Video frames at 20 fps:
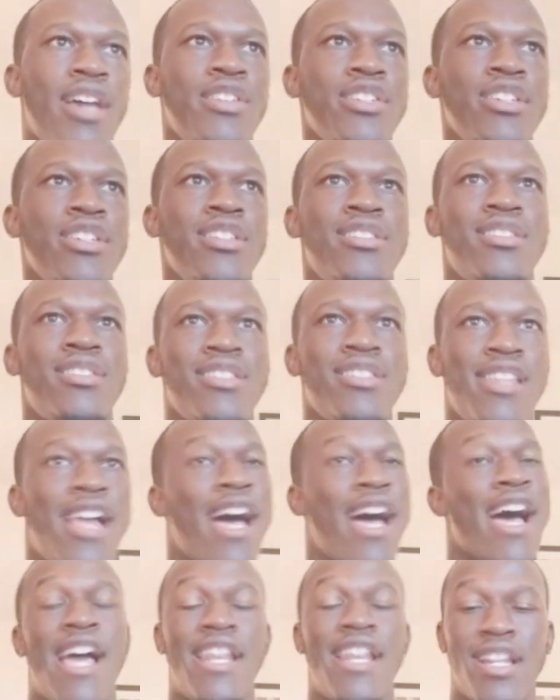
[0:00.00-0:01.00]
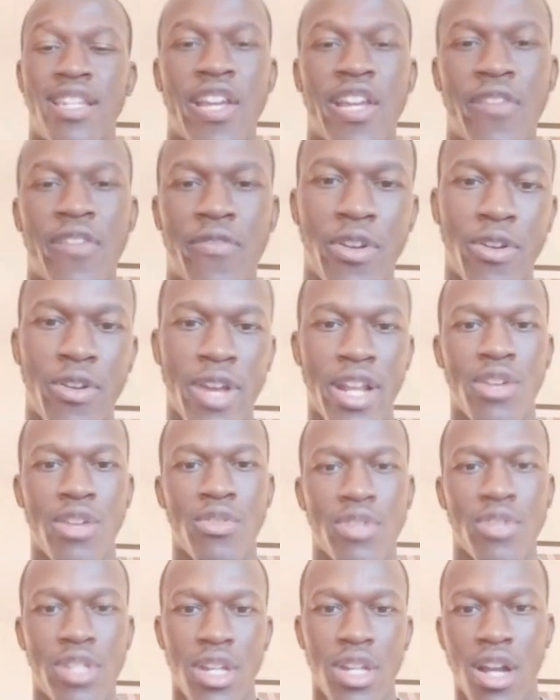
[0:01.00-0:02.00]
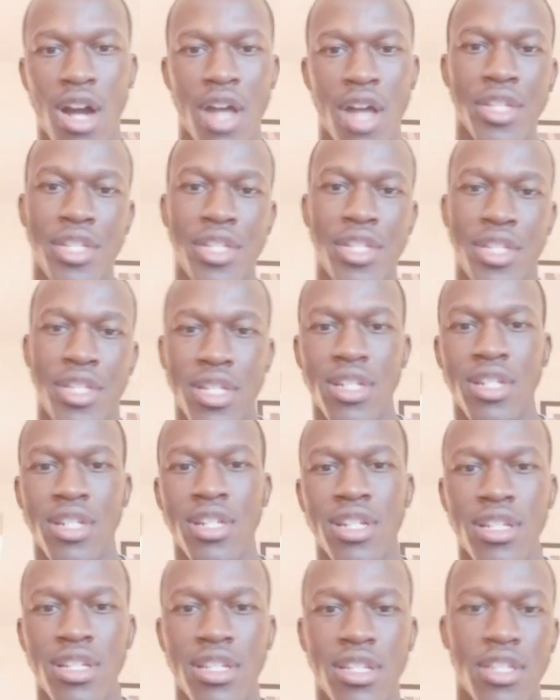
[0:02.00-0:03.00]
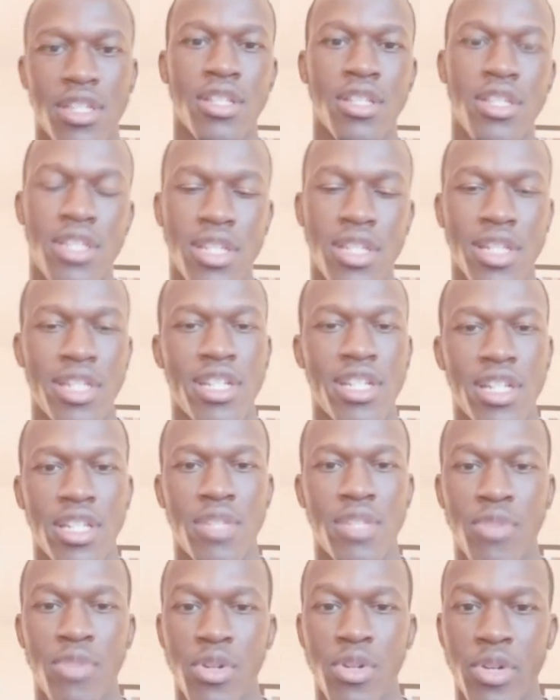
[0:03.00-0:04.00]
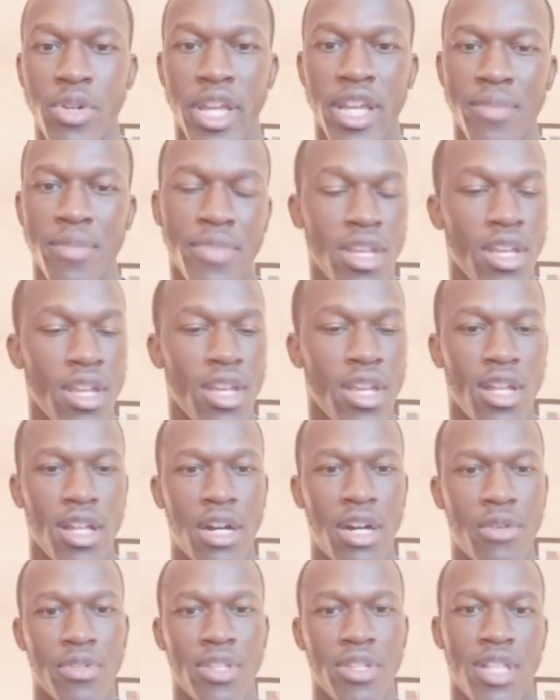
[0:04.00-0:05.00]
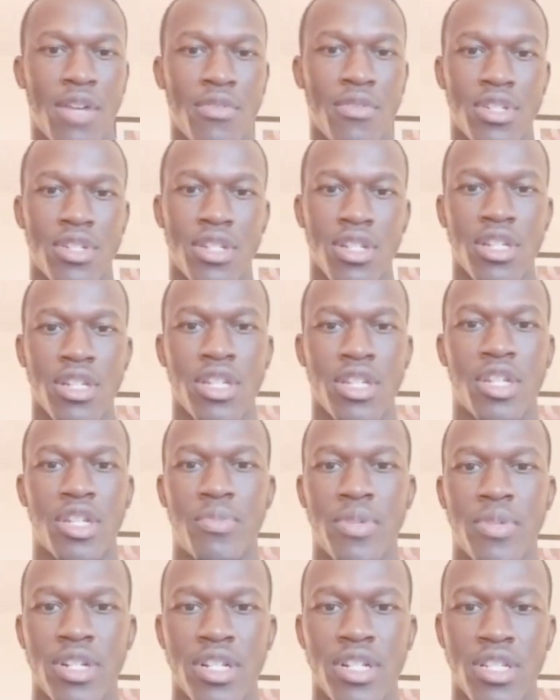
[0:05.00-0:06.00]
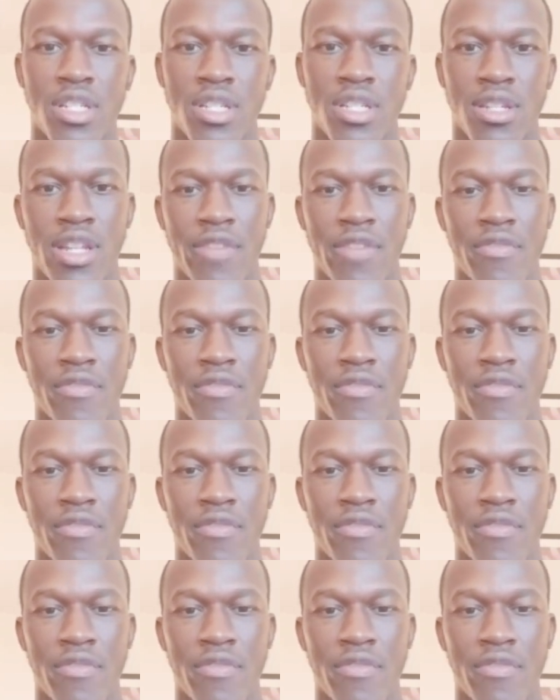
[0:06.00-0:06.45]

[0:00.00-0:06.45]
take it for granted going to the the CGS bowl game. That was a good experience,